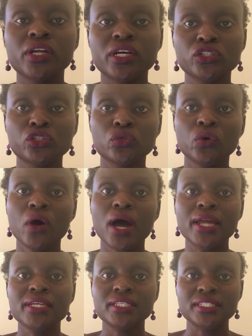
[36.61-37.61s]
national,
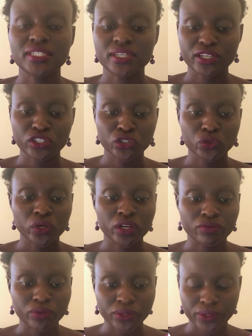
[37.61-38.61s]
and international
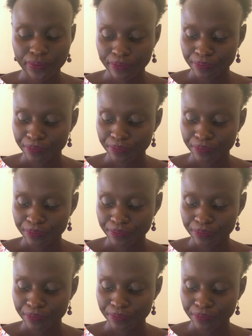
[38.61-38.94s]
levels.